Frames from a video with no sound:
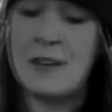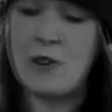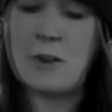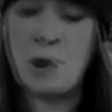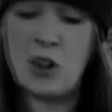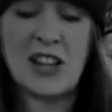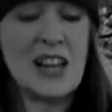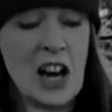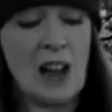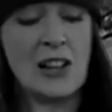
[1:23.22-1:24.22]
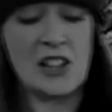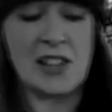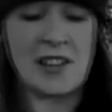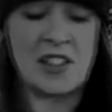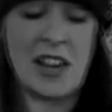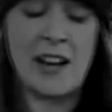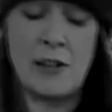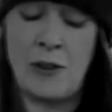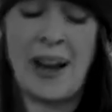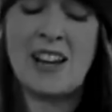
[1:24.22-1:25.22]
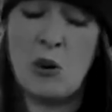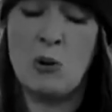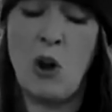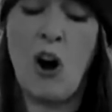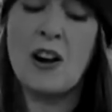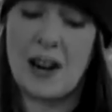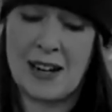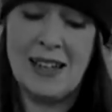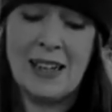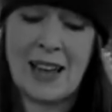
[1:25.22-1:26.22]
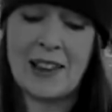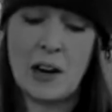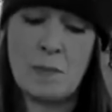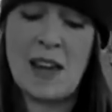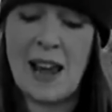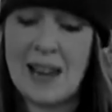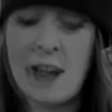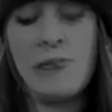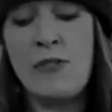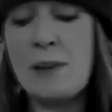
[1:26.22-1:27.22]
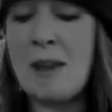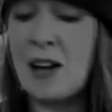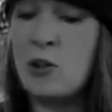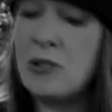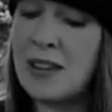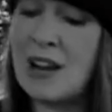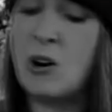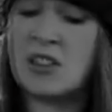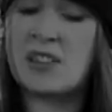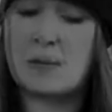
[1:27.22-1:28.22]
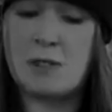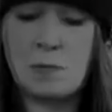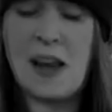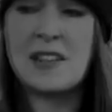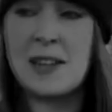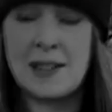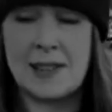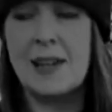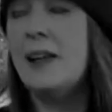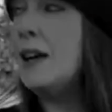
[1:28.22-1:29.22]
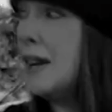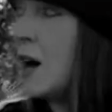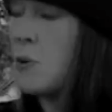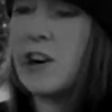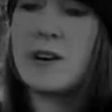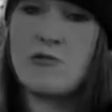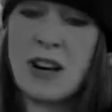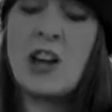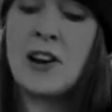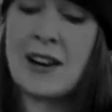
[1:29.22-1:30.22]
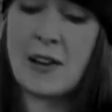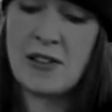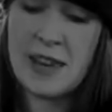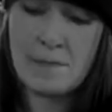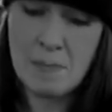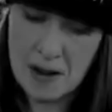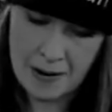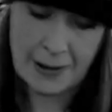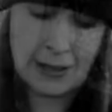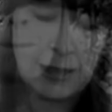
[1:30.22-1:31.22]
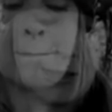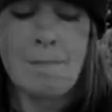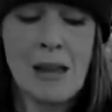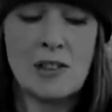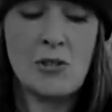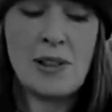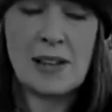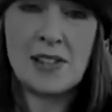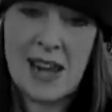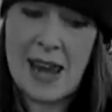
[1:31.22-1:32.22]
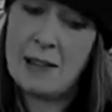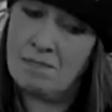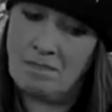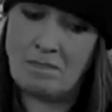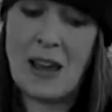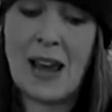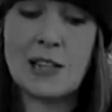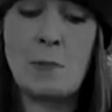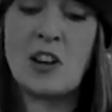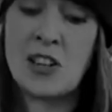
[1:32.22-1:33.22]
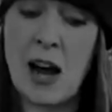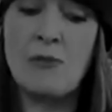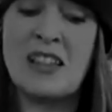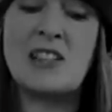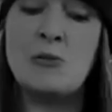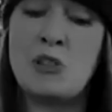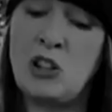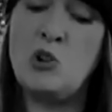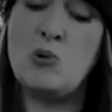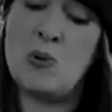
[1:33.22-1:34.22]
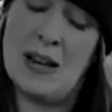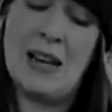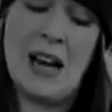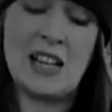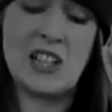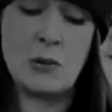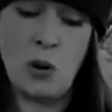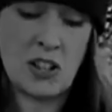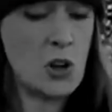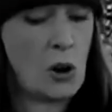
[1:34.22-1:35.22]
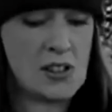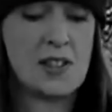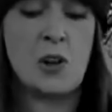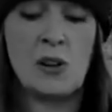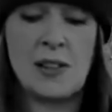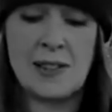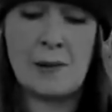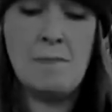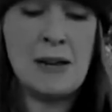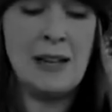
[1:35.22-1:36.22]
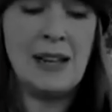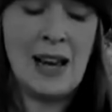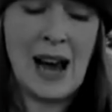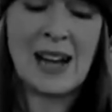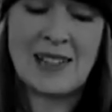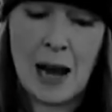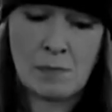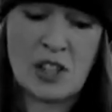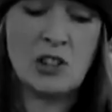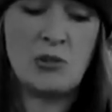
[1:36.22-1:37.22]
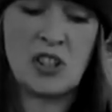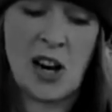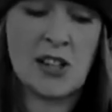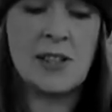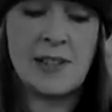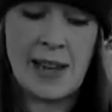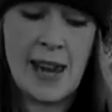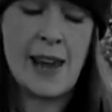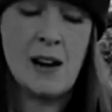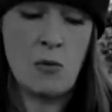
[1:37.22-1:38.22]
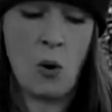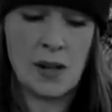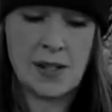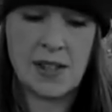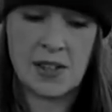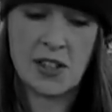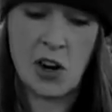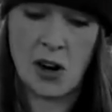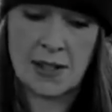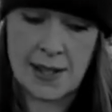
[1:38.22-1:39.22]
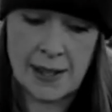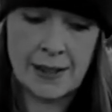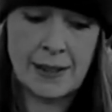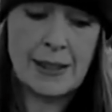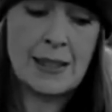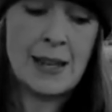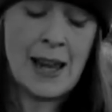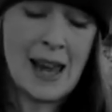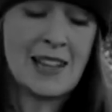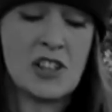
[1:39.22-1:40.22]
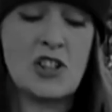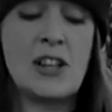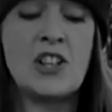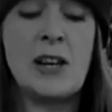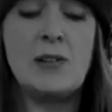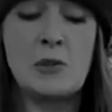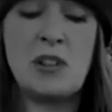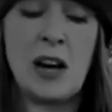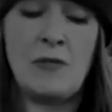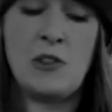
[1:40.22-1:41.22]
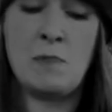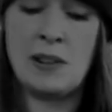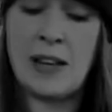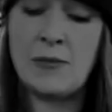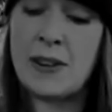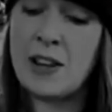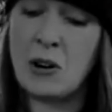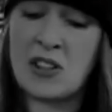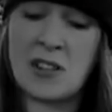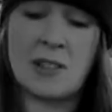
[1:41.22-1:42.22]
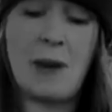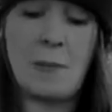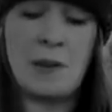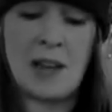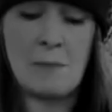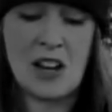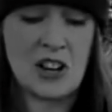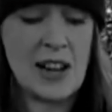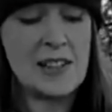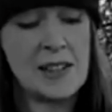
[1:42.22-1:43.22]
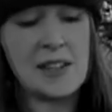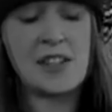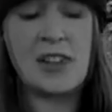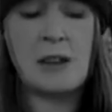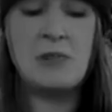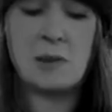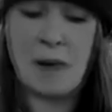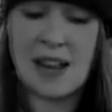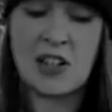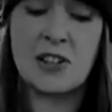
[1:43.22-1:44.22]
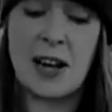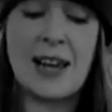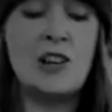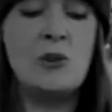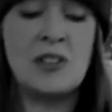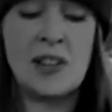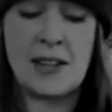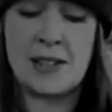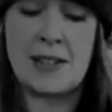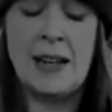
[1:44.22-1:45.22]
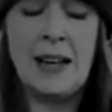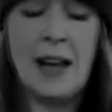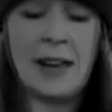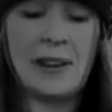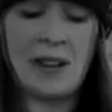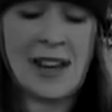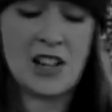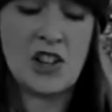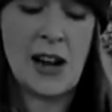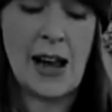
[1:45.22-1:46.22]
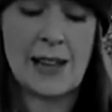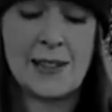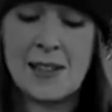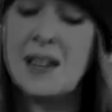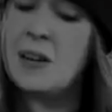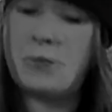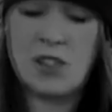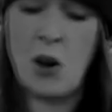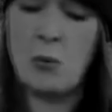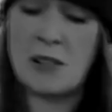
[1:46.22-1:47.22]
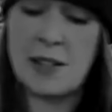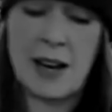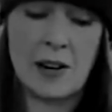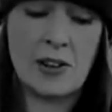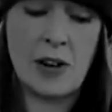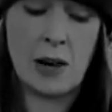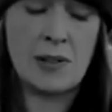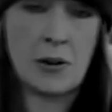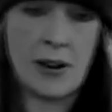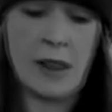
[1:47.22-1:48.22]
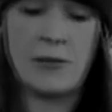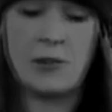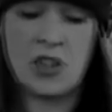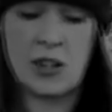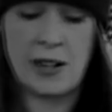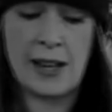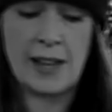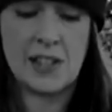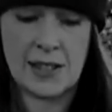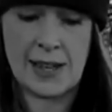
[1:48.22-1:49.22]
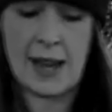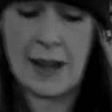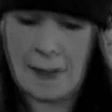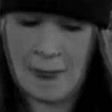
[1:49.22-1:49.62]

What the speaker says: Foreboding colours that signify no longer can there be any female-only autism spaces, our recurring theme. To this day, experts have little clue as to what causes autism and absolute certainty what does not. Industry shills would have you believe that the autism epidemic crisis is down to better diagnosis and that, like trans, was always there throughout our evolutionary history.